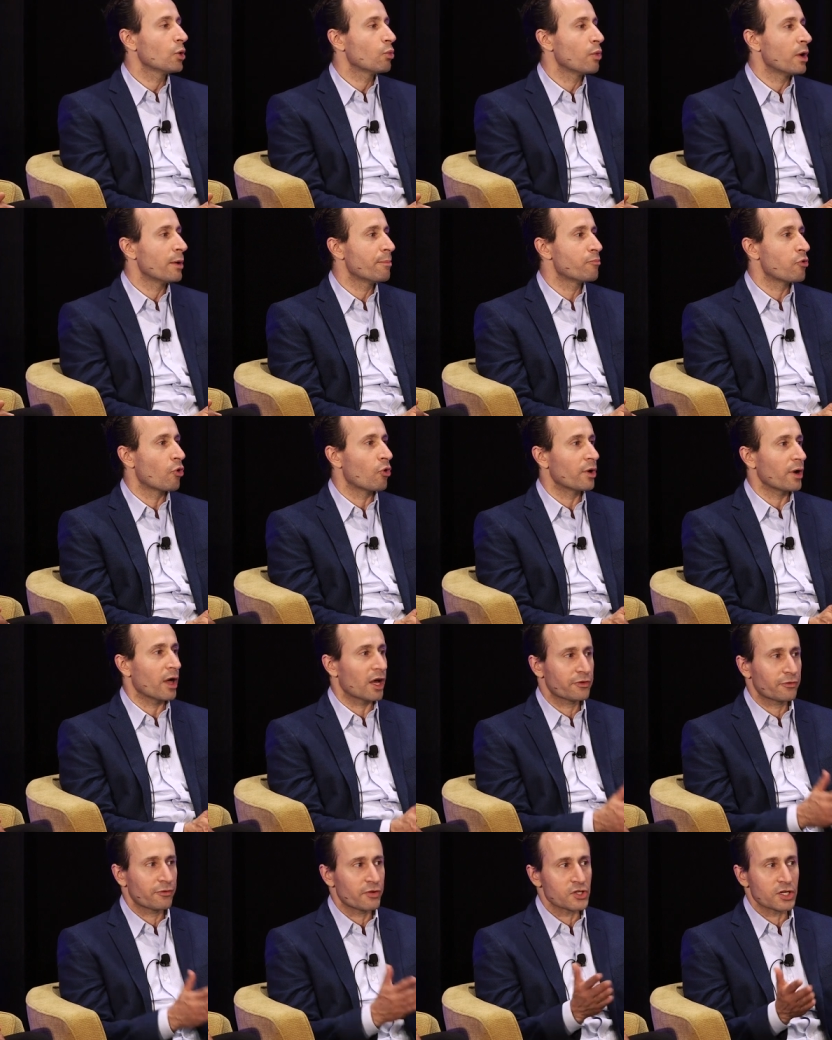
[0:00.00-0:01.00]
We brought
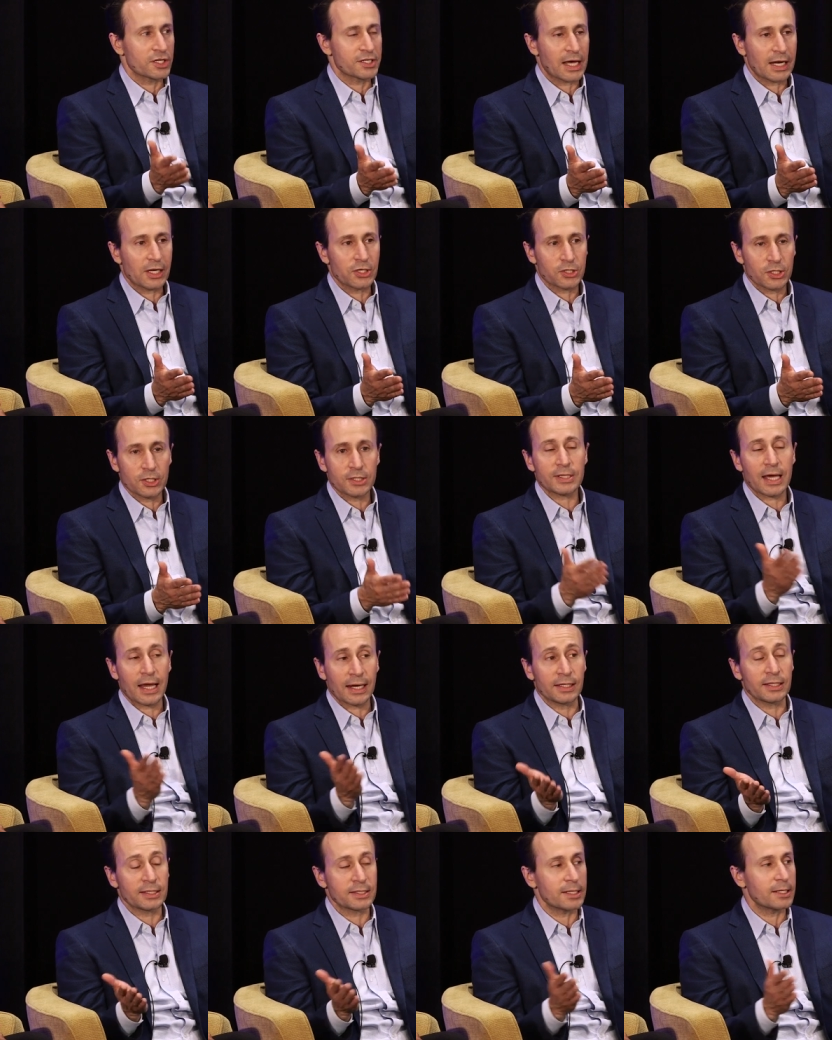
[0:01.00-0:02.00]
artificial intelligence
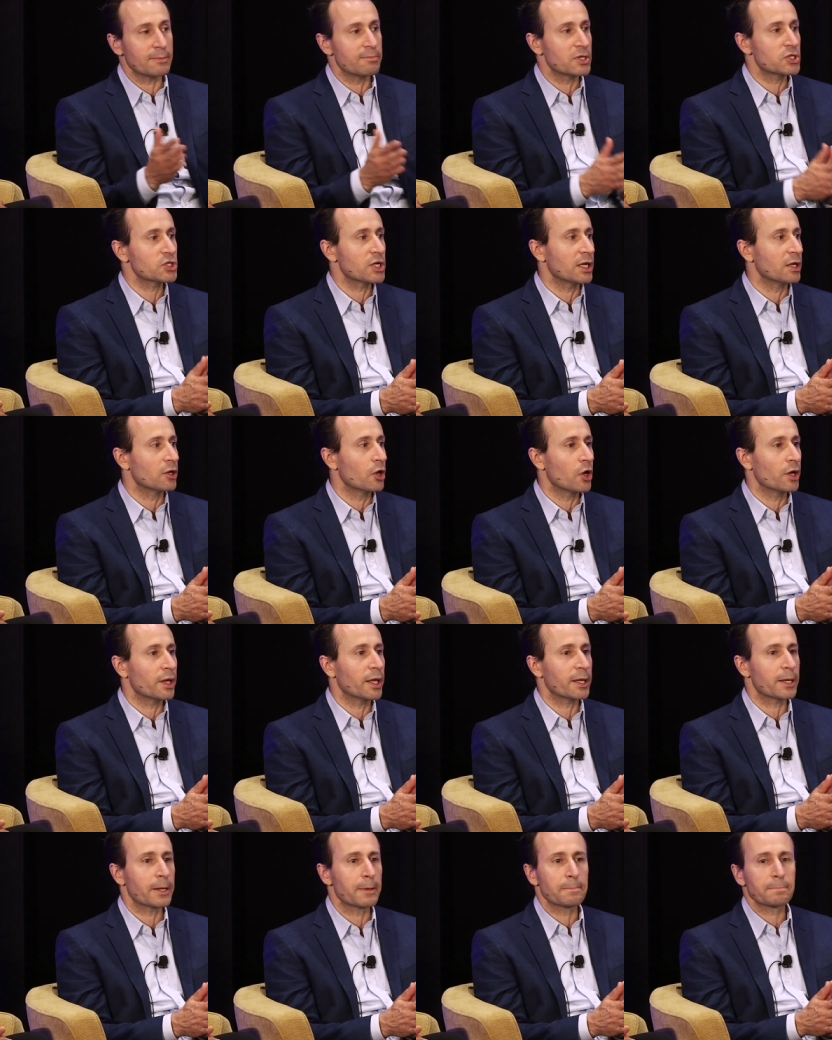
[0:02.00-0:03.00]
and indeed machine
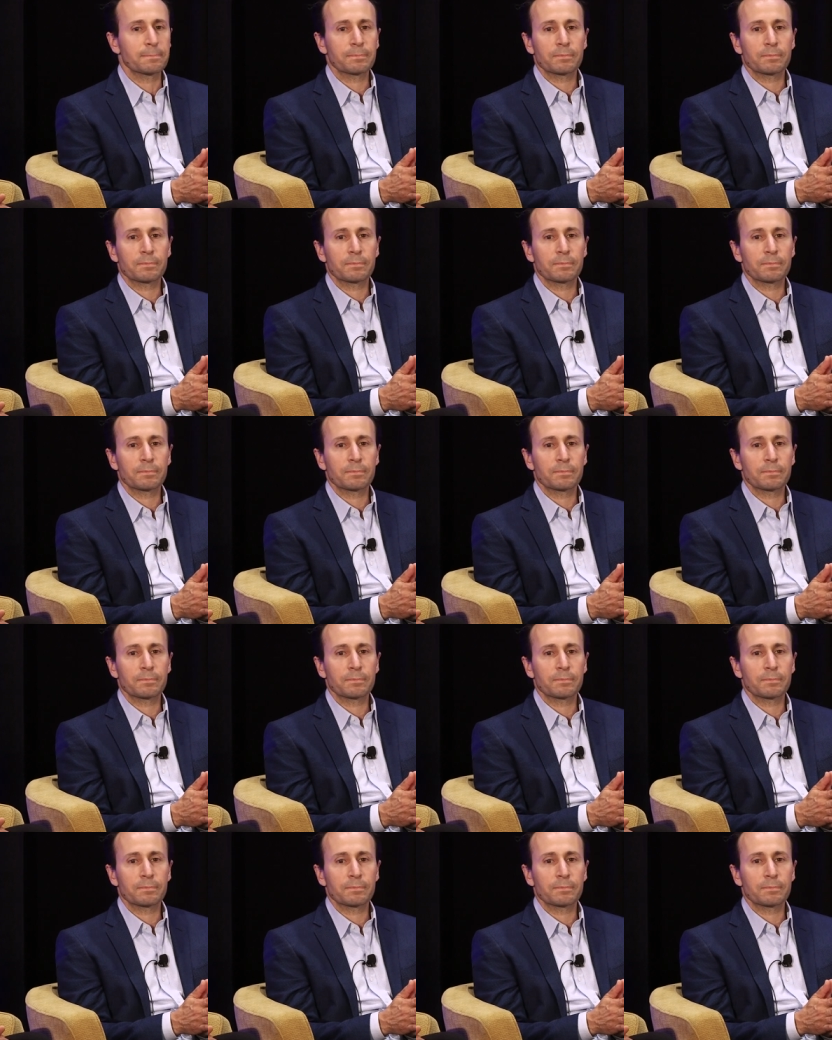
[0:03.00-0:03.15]
learning